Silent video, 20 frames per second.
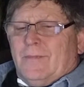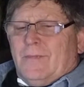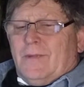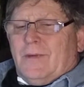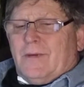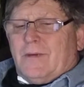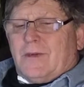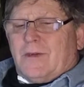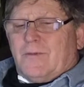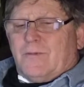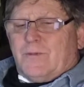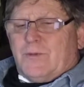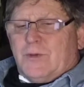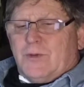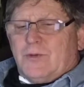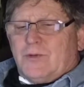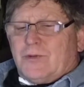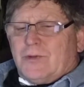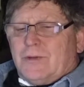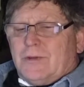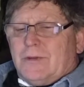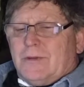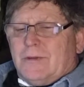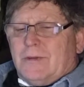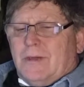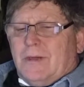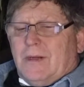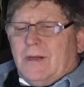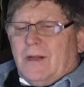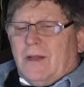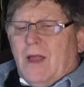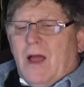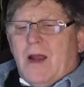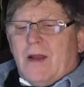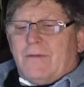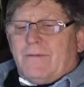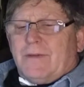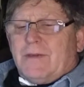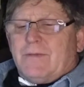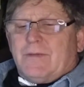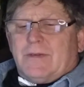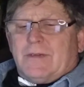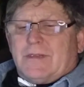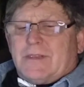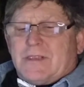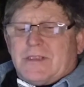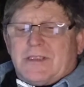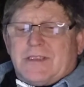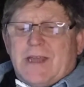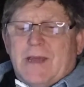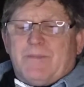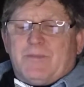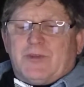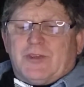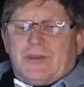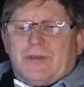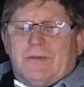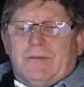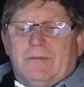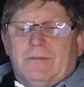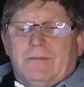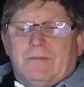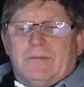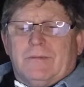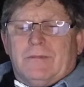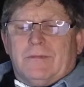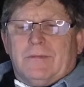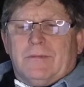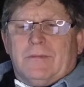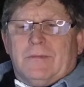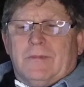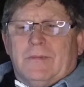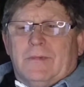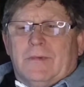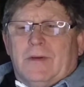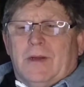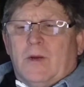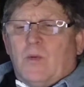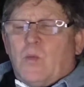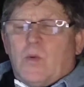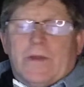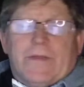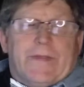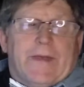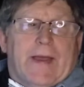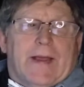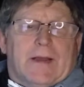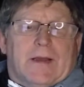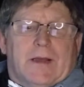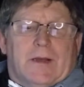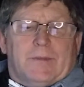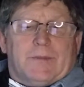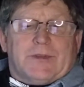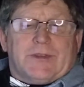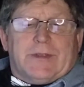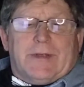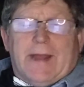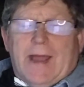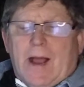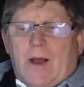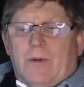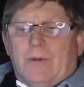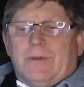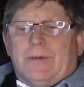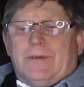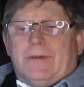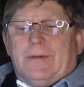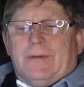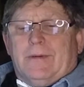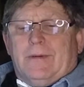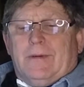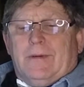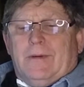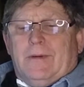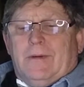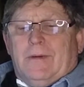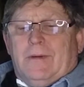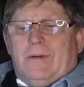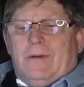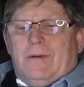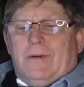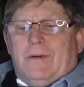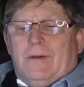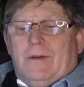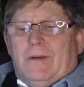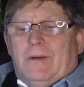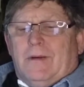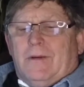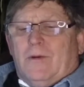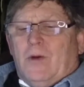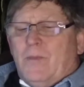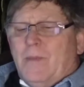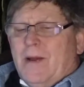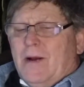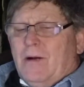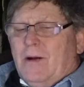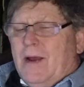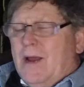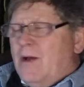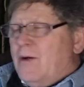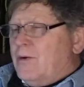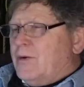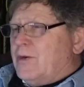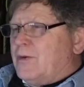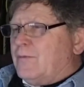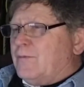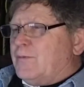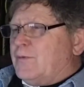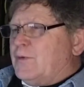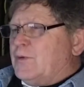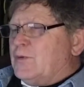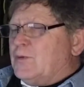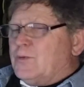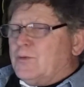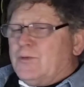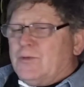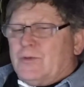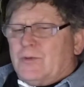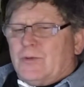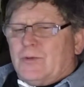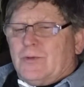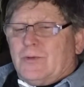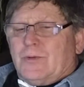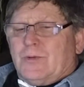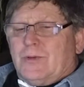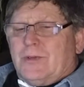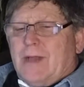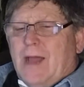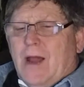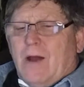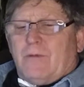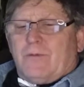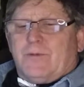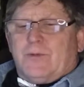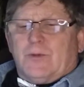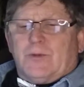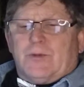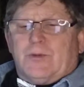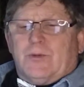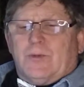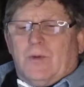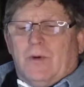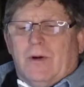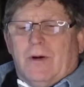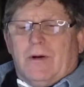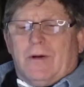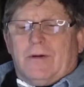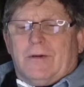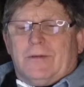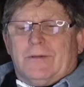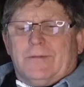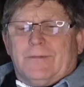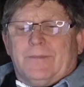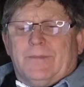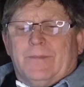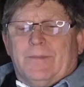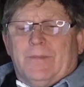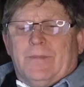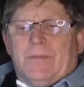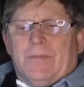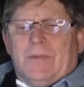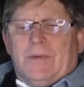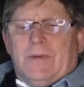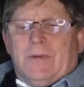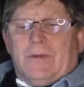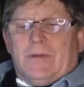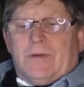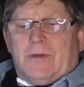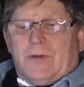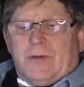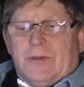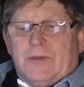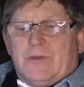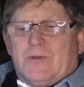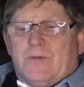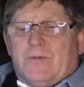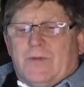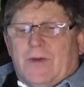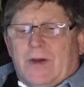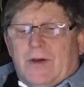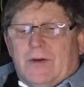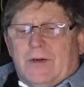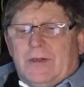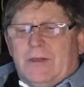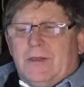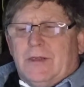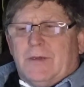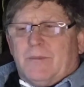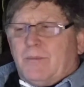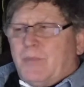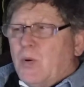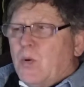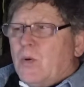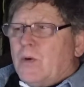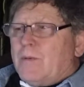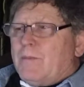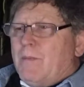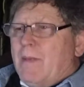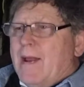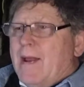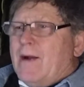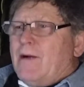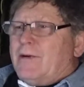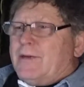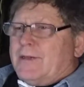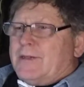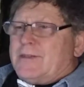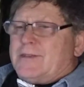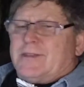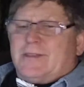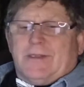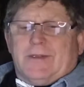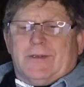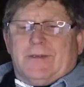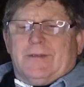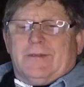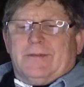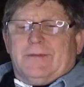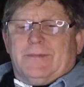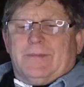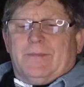A confusion and a lot of even deception, and with that comes doubt. And no matter how confused or doubtful you are, there is a very important matter to consider.